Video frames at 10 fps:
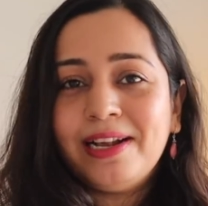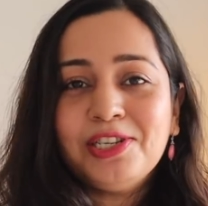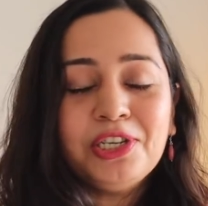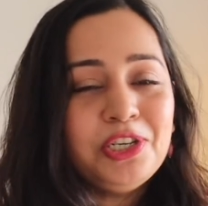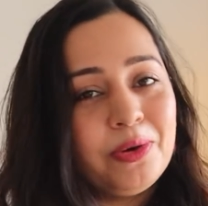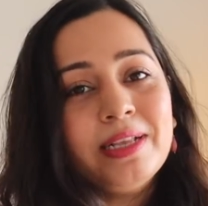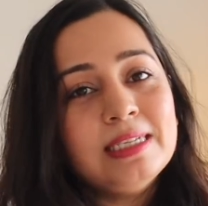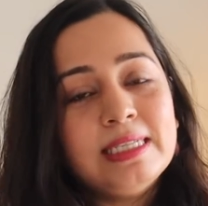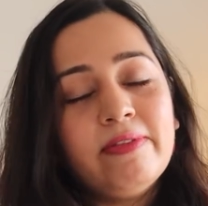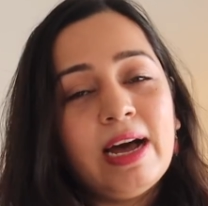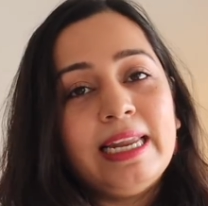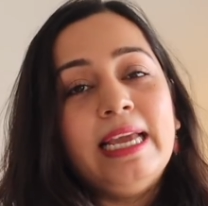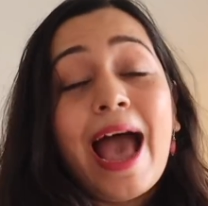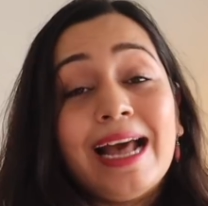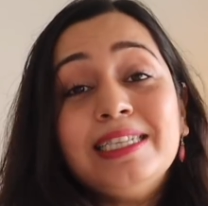indulge in during this
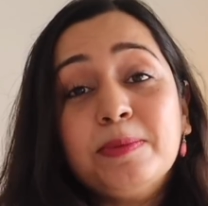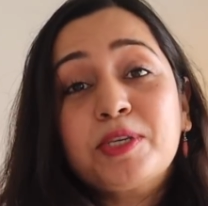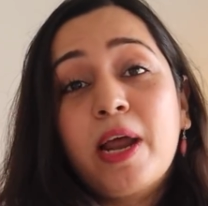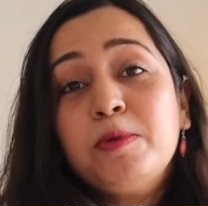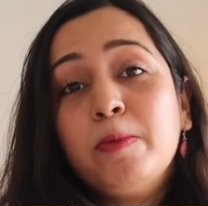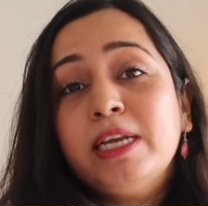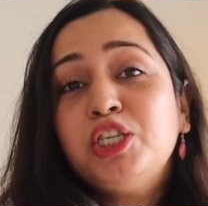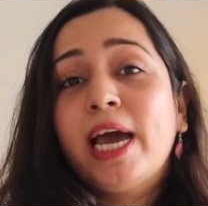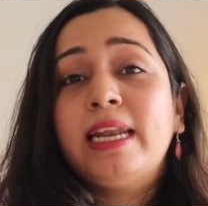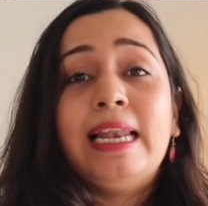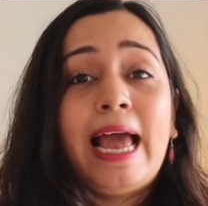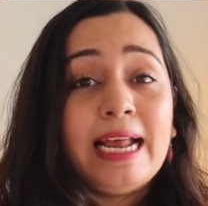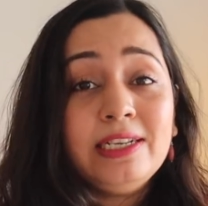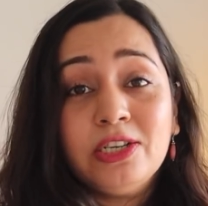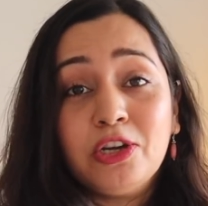Diwali. And subscribe to my channel
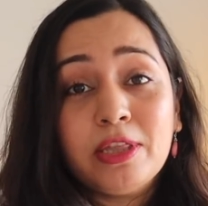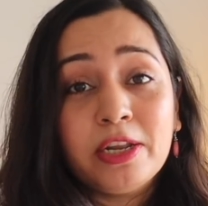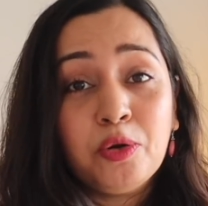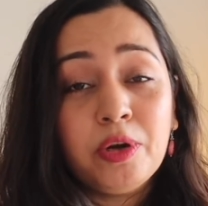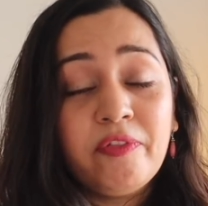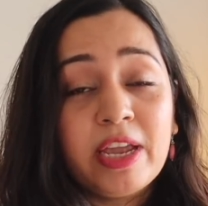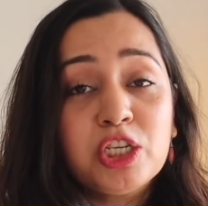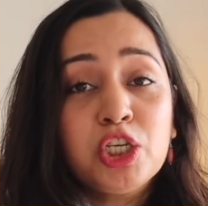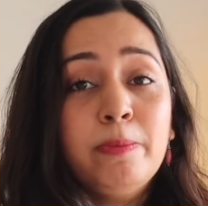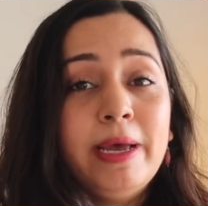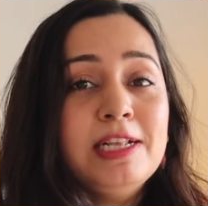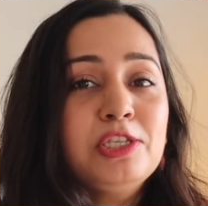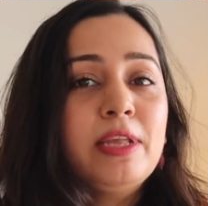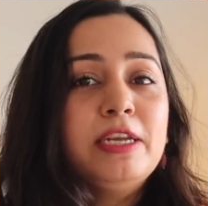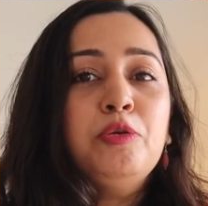and turn on that notification
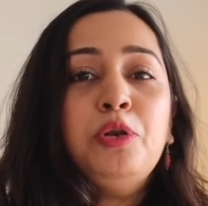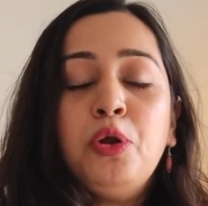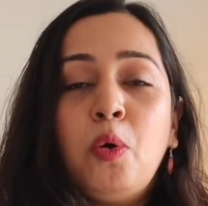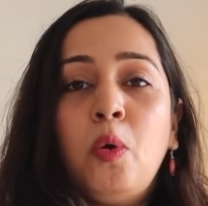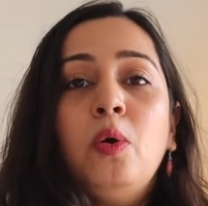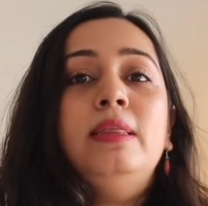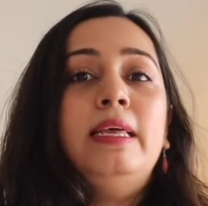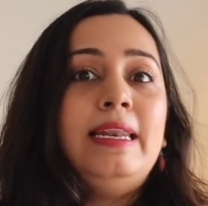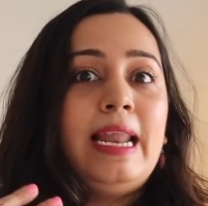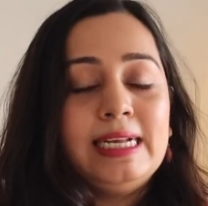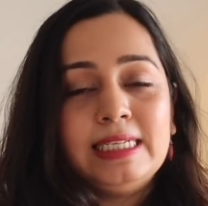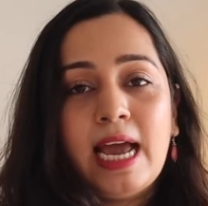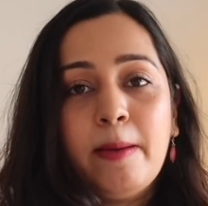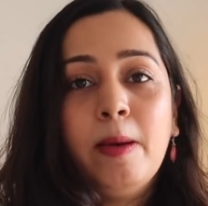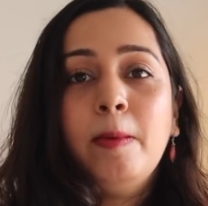bell so that you know the
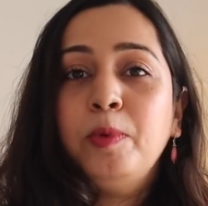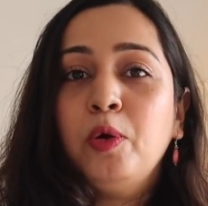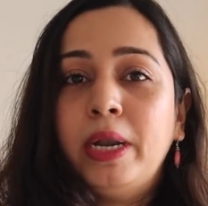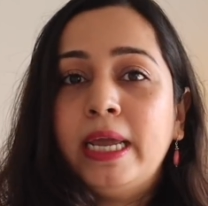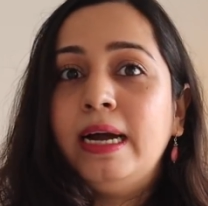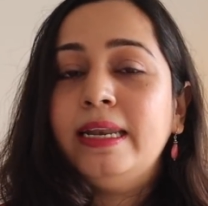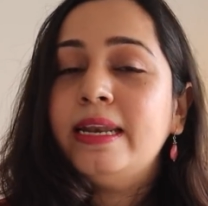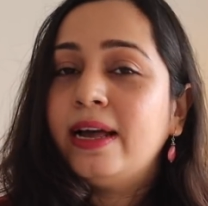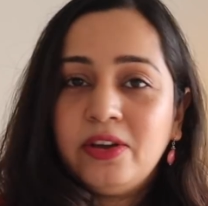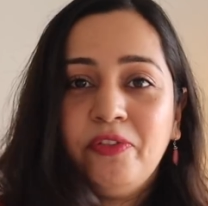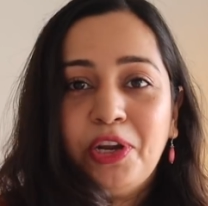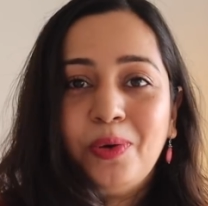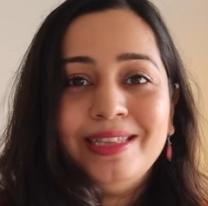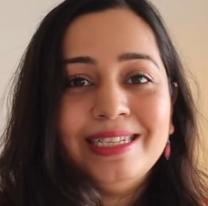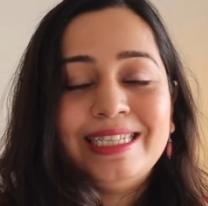next time I'm uploading another
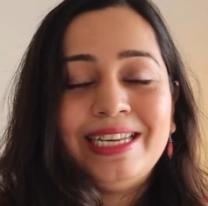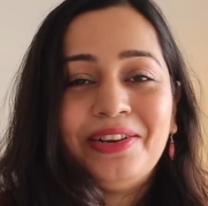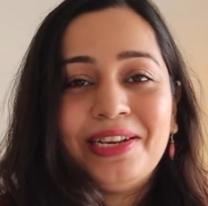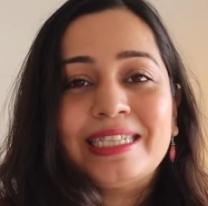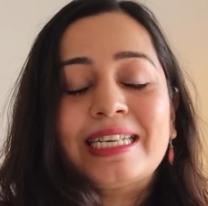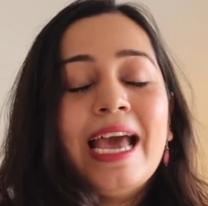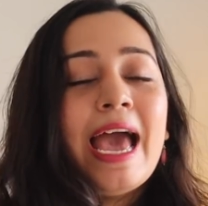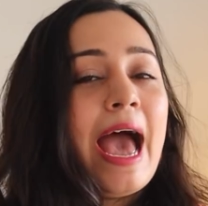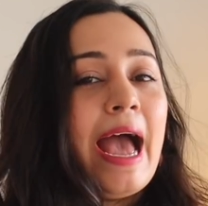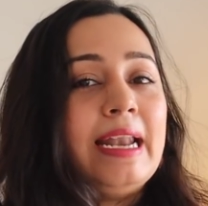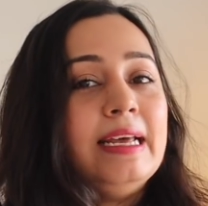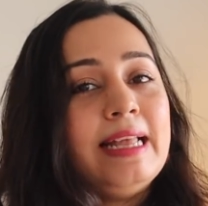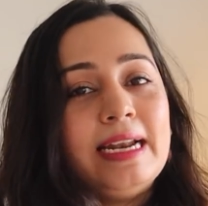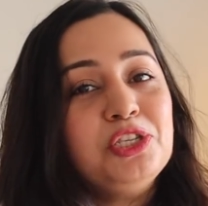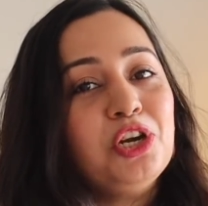video in this series.
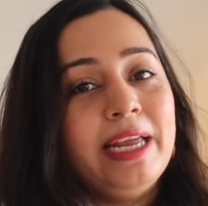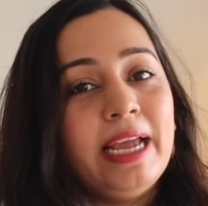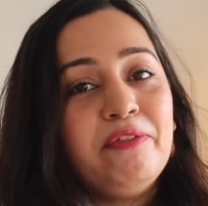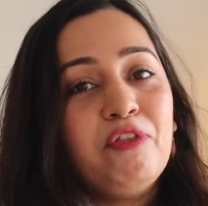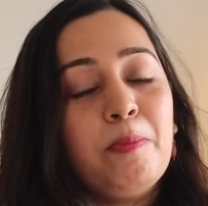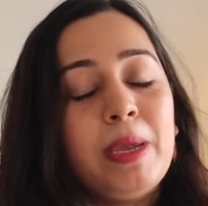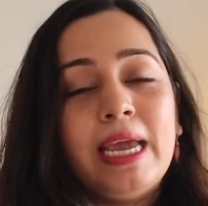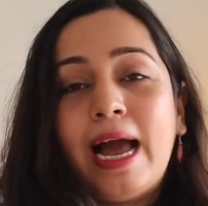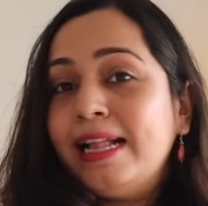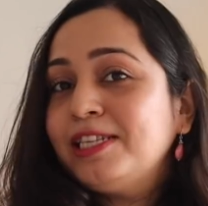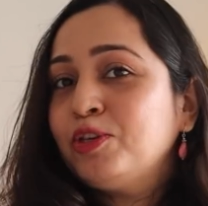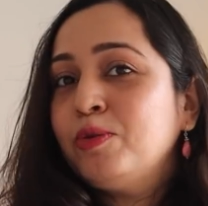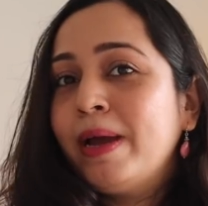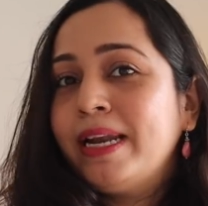And that is really it from me. I'll see you in